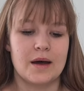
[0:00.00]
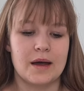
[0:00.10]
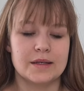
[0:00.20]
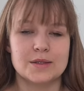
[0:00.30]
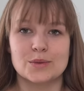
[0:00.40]

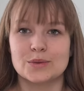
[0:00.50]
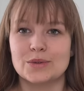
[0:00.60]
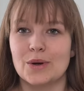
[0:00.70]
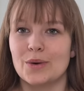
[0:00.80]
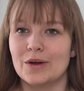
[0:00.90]
I don't
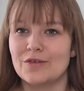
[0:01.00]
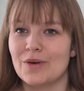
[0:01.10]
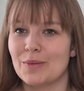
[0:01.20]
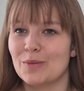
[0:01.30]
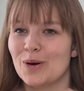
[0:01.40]
know if
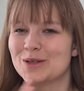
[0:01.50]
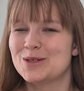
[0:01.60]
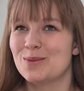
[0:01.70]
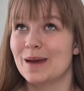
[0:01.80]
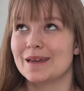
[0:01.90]
I want
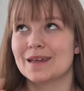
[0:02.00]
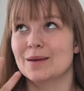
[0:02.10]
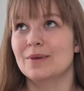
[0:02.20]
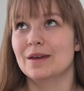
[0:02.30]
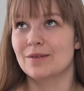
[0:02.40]
to make
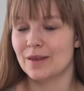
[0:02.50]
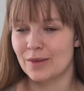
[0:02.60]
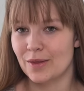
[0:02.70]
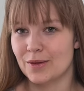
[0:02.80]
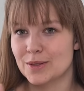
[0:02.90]
him even
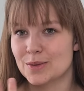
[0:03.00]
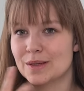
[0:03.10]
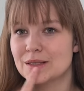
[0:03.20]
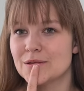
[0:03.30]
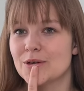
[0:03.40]
another
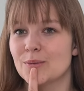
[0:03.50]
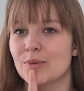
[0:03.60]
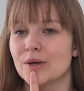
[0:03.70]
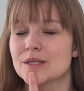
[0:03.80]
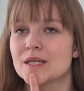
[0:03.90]
sweater,
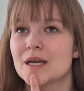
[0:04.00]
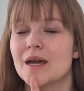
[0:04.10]
but